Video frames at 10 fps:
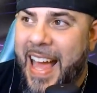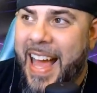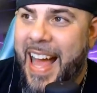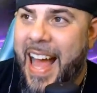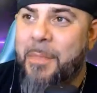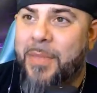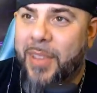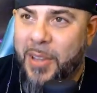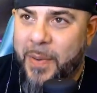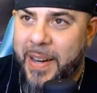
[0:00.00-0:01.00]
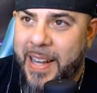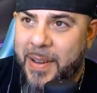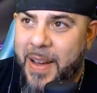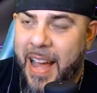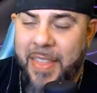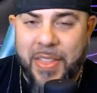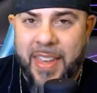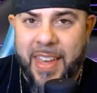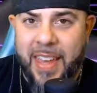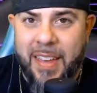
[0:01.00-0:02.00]
I'm telling you right now, I
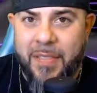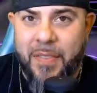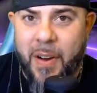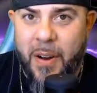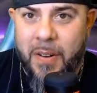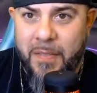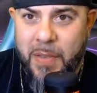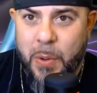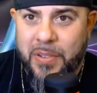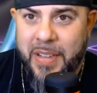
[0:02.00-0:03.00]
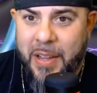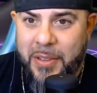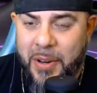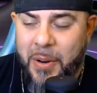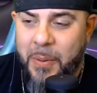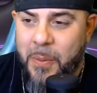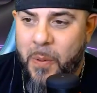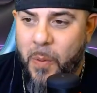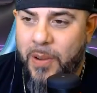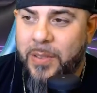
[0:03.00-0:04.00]
think if our viewers out there
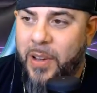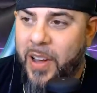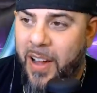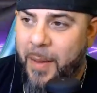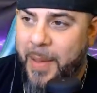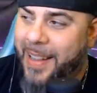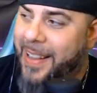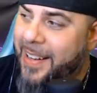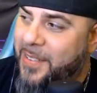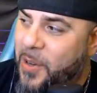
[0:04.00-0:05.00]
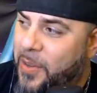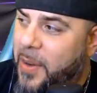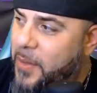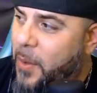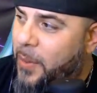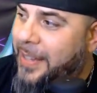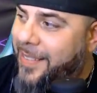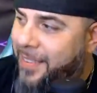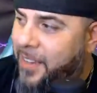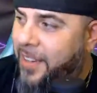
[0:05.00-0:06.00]
were to comment and let us know that they would like to
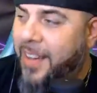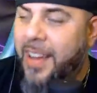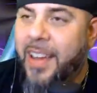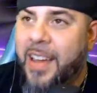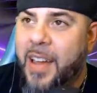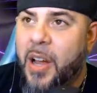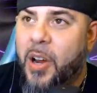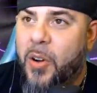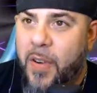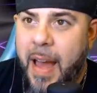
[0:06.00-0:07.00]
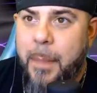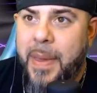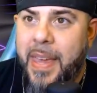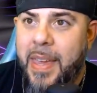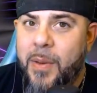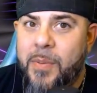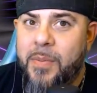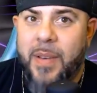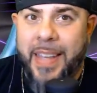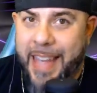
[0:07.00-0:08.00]
see crappy
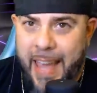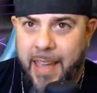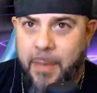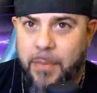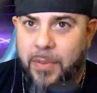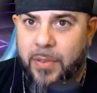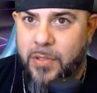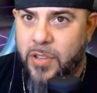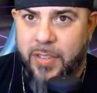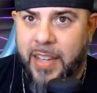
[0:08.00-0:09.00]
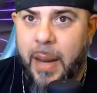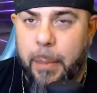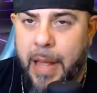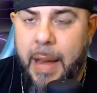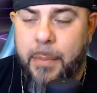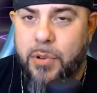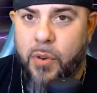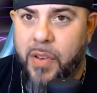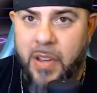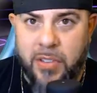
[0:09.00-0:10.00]
games just to get a platinum
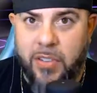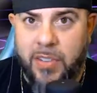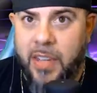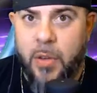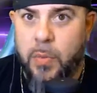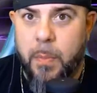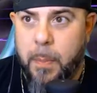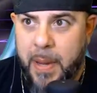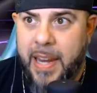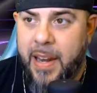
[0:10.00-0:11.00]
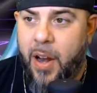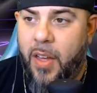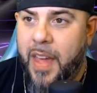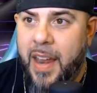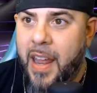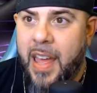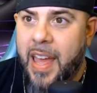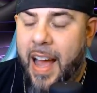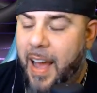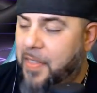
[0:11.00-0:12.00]
trophy, just to see you beat it and all that,
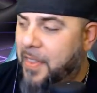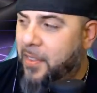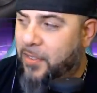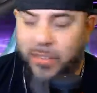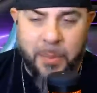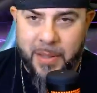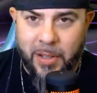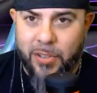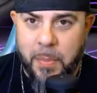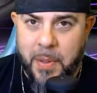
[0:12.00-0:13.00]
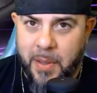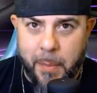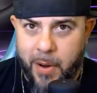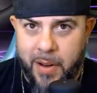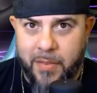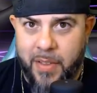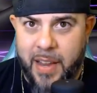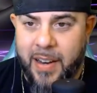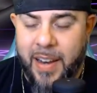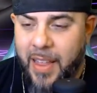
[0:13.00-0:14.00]
I think there's something in the market for
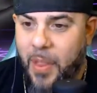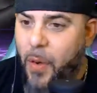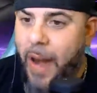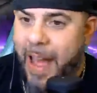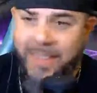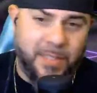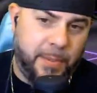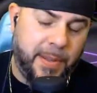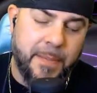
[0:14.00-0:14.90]
that. There has to be.